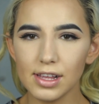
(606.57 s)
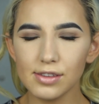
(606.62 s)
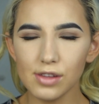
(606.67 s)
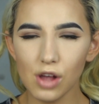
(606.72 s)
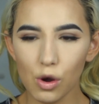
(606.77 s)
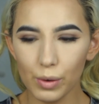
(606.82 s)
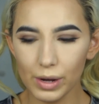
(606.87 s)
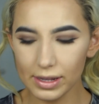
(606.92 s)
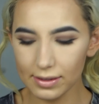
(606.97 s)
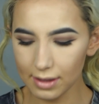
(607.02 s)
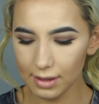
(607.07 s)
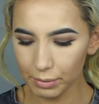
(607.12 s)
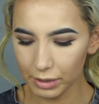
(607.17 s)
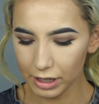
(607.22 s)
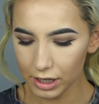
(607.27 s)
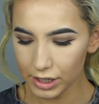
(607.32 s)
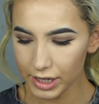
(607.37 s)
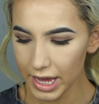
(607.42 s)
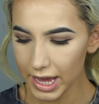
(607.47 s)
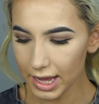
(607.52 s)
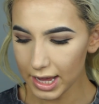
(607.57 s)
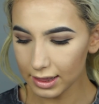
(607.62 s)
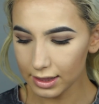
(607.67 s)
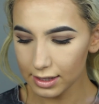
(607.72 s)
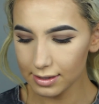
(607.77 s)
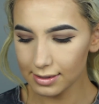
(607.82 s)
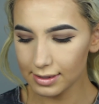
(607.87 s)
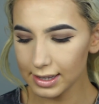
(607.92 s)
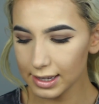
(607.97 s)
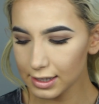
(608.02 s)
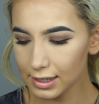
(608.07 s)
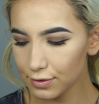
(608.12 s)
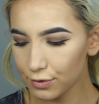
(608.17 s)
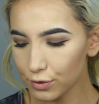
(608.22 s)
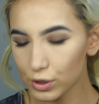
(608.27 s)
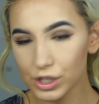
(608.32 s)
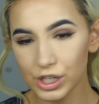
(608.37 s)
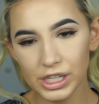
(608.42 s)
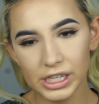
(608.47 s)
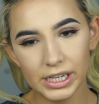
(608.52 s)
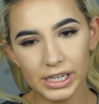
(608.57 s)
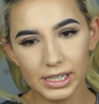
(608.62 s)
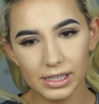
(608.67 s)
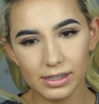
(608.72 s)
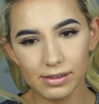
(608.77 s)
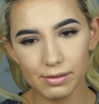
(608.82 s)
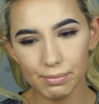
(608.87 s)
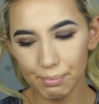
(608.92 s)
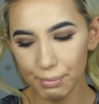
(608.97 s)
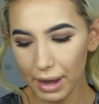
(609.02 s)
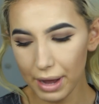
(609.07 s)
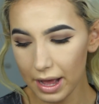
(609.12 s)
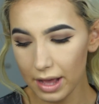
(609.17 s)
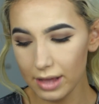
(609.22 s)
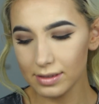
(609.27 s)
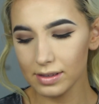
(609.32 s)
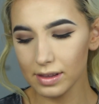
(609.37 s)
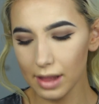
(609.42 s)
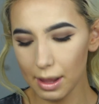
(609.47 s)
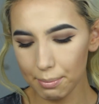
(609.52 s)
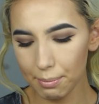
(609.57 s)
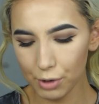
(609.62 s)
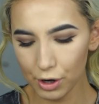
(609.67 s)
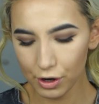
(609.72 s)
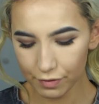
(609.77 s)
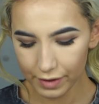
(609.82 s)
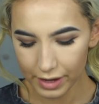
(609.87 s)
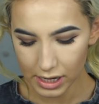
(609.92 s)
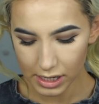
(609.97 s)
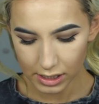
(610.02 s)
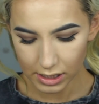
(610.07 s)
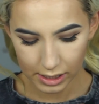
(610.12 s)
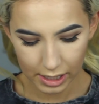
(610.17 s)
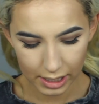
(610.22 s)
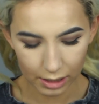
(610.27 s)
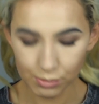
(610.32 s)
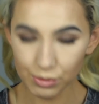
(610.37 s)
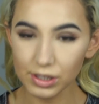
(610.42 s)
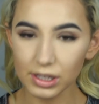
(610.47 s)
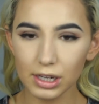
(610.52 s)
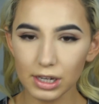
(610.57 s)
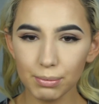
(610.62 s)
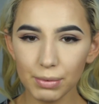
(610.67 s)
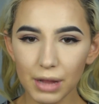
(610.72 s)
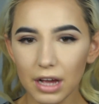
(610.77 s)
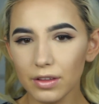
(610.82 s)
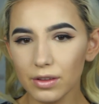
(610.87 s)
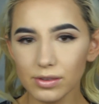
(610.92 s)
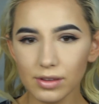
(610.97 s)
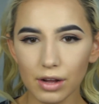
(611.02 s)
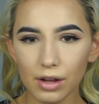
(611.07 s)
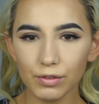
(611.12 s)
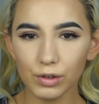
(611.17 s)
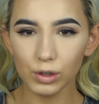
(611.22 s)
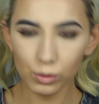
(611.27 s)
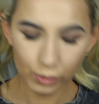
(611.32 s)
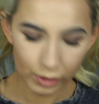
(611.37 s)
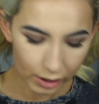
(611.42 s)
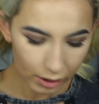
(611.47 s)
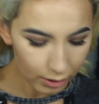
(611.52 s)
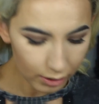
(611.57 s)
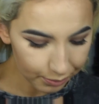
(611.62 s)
always, I'm going to take the 614s by Salon Perfect, and I'm just going to apply those on real quick.